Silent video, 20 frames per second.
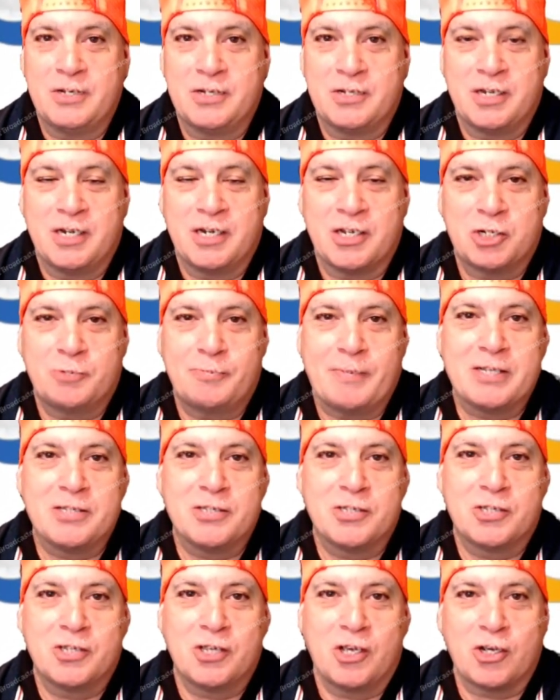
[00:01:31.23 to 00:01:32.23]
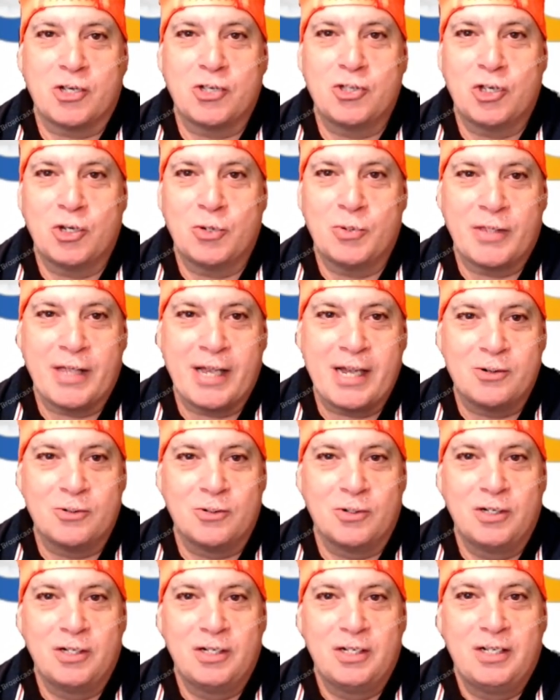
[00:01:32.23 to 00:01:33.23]
It's an expense that I can do
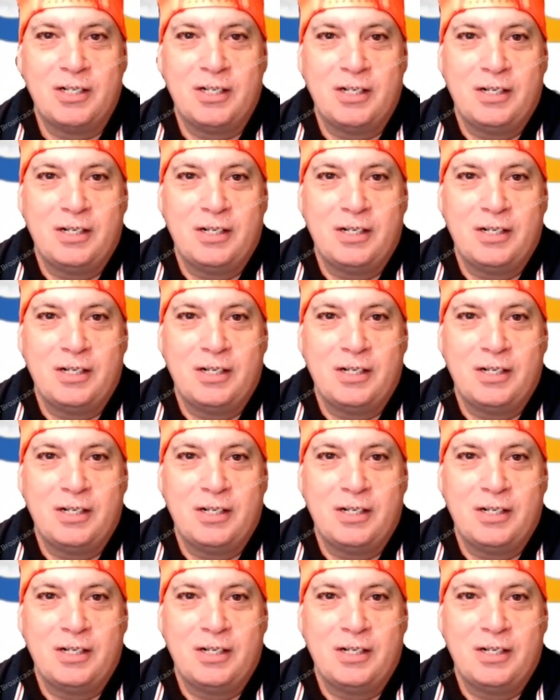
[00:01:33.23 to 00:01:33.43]
without.